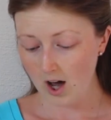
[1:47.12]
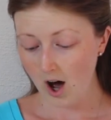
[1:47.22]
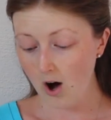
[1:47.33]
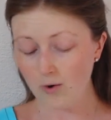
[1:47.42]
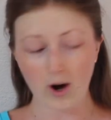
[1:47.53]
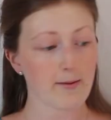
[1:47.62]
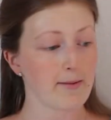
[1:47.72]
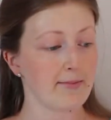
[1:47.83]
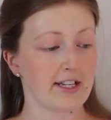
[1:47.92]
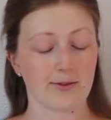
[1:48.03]
Oh, I
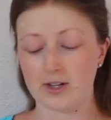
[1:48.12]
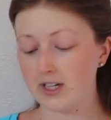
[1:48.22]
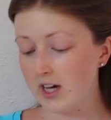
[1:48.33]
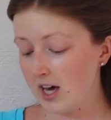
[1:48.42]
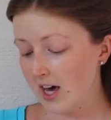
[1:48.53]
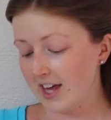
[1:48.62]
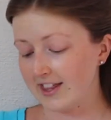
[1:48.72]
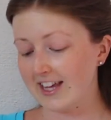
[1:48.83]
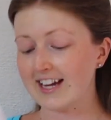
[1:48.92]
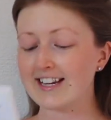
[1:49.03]
remember this one.
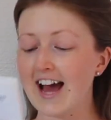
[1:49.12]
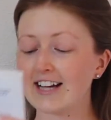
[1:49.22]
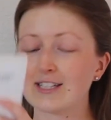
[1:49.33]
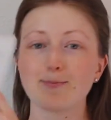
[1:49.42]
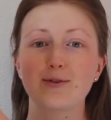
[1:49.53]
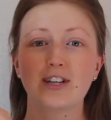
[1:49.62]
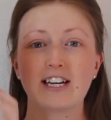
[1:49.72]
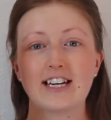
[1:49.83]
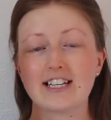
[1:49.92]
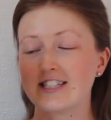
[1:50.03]
The next book
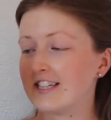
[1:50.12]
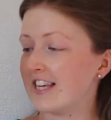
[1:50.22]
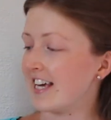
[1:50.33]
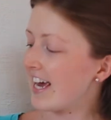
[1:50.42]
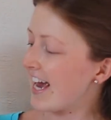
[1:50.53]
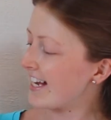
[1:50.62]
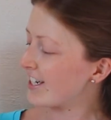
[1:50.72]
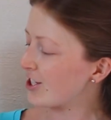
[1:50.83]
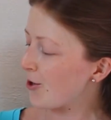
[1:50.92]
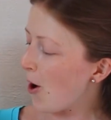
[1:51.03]
is The
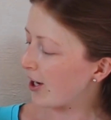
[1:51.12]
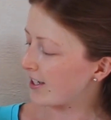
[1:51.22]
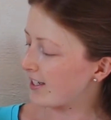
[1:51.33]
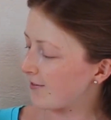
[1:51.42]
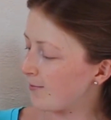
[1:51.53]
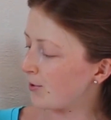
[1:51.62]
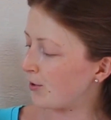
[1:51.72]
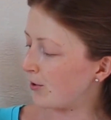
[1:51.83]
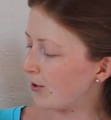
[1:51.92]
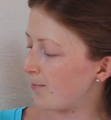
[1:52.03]
Interrogative
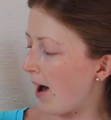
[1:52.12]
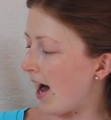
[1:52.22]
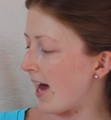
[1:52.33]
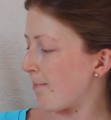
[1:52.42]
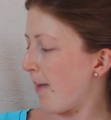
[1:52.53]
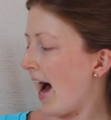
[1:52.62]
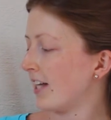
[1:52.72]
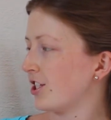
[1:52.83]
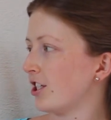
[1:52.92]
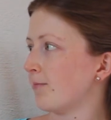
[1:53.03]
Mood by
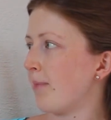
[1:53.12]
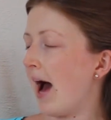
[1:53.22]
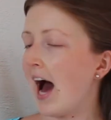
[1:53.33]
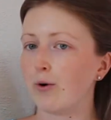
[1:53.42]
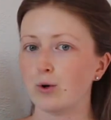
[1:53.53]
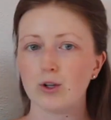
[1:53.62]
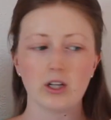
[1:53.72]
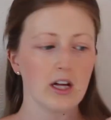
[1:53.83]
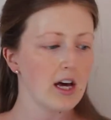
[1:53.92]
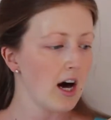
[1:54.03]
Padgett
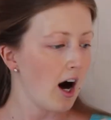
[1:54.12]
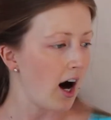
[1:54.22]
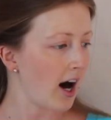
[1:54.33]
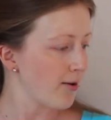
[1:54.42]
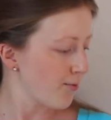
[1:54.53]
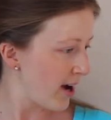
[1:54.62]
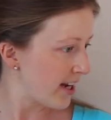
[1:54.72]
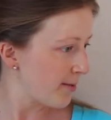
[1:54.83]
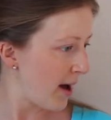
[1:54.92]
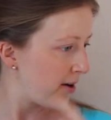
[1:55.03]
Powell. I
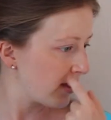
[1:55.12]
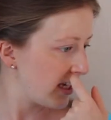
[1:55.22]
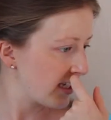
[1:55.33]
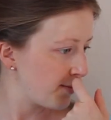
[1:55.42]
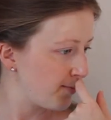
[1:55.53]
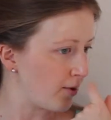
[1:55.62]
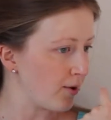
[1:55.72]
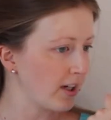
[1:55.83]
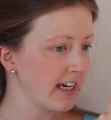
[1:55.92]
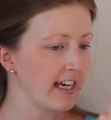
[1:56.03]
read about this
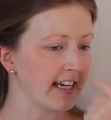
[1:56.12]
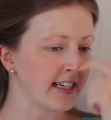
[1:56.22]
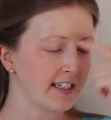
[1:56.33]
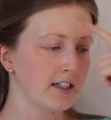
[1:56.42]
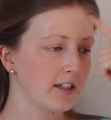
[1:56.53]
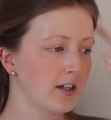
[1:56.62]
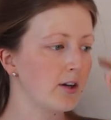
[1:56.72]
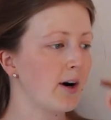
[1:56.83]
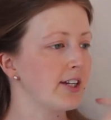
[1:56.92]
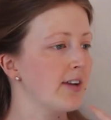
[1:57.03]
book in,
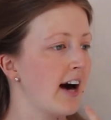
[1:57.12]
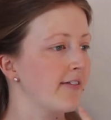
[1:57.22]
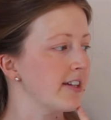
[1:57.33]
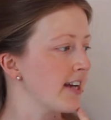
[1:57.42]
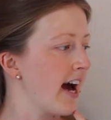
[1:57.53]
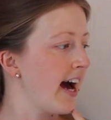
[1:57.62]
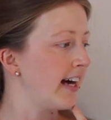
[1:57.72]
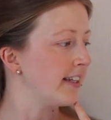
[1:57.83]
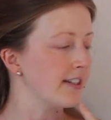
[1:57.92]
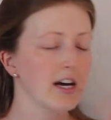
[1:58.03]
oh, I don't have it to
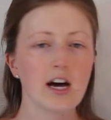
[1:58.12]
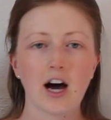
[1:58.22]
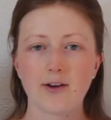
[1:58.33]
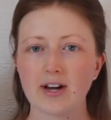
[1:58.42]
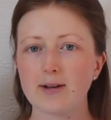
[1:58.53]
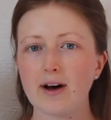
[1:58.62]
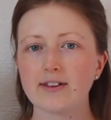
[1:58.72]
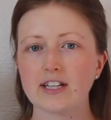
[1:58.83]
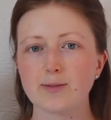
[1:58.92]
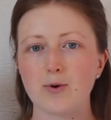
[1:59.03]
hand. I read about
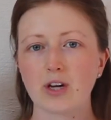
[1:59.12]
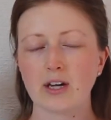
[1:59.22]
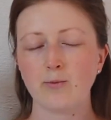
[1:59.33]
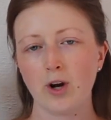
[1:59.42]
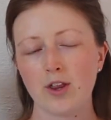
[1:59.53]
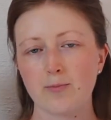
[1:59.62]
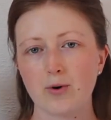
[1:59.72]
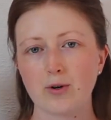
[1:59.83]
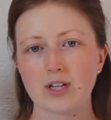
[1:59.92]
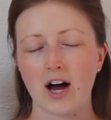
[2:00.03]
this book in one of the
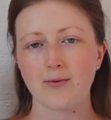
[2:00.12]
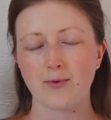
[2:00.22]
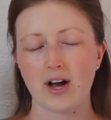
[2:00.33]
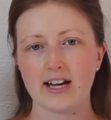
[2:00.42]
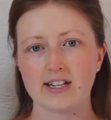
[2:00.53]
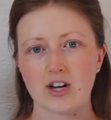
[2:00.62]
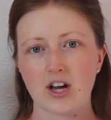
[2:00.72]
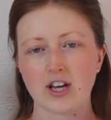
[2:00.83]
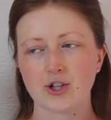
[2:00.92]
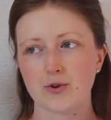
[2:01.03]
books I read
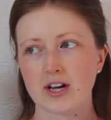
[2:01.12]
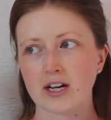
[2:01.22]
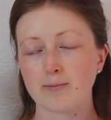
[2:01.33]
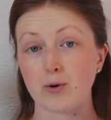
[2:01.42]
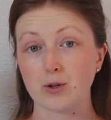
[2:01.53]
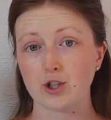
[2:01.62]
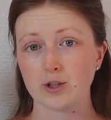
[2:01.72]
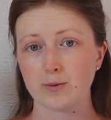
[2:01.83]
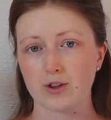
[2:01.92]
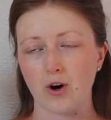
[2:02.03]
during
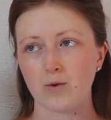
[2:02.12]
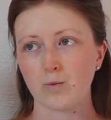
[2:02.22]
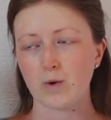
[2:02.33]
Booktubeathon,